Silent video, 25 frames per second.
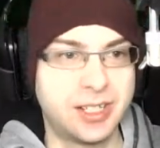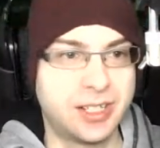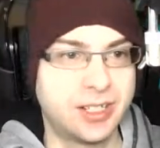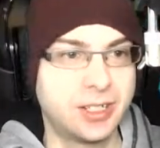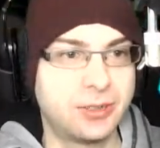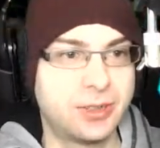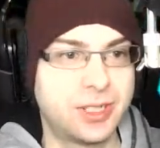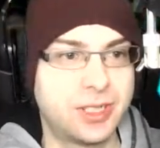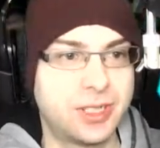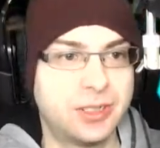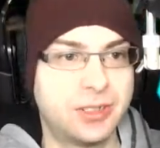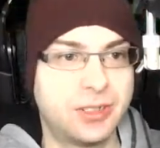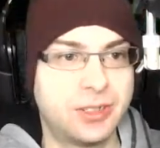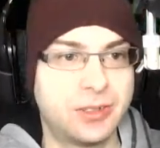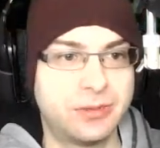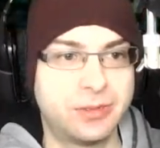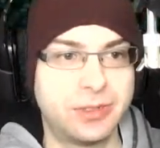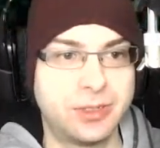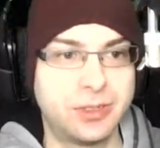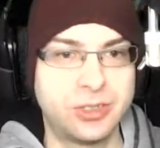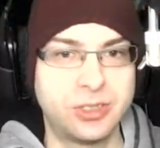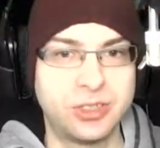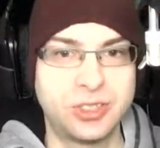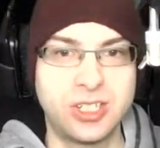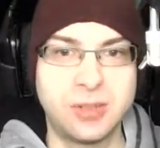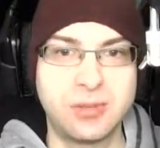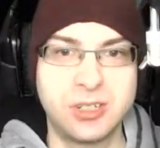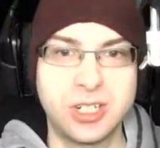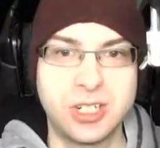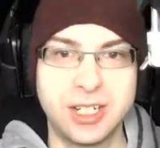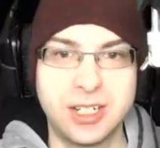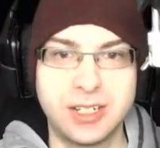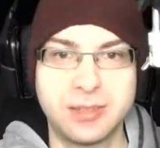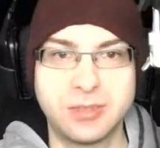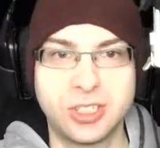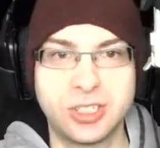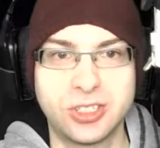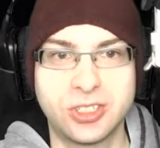on going to the first
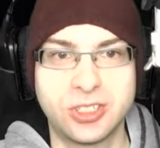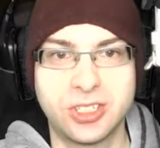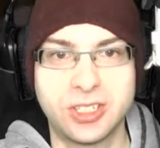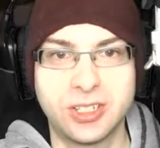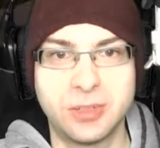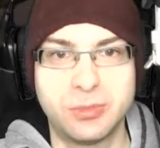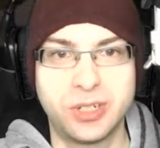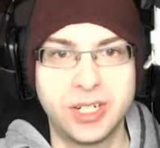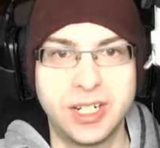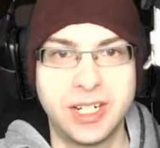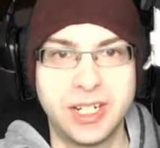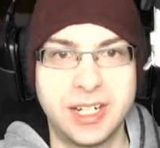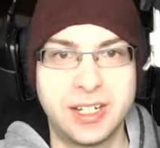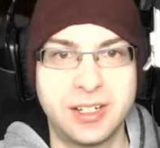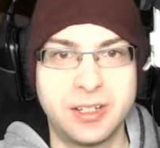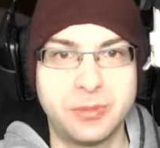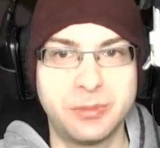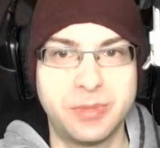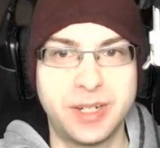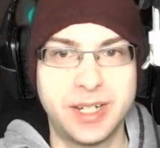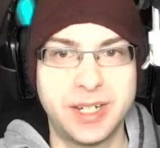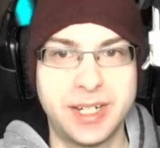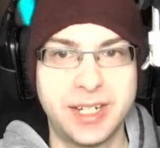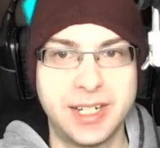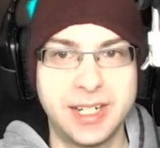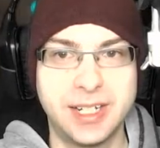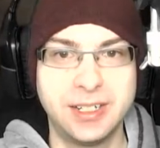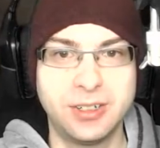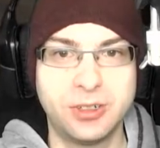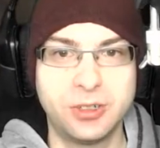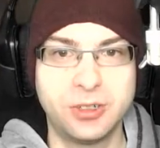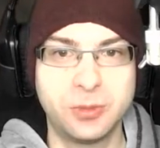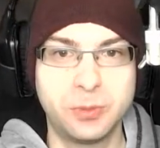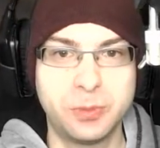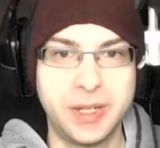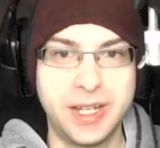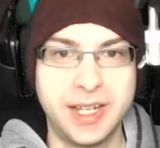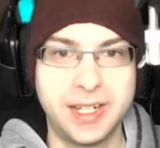subject, I'm just going to bring out my
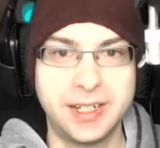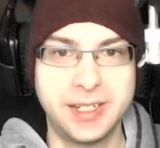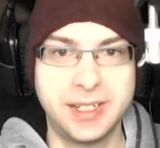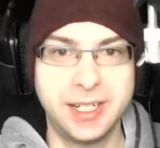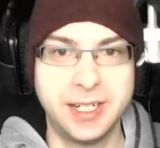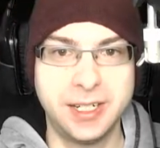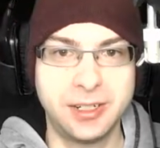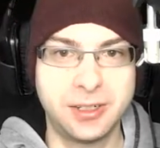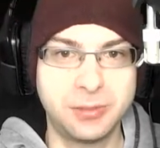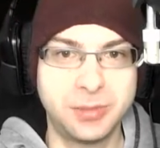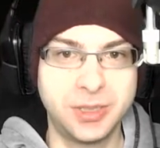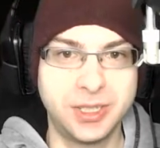notepad here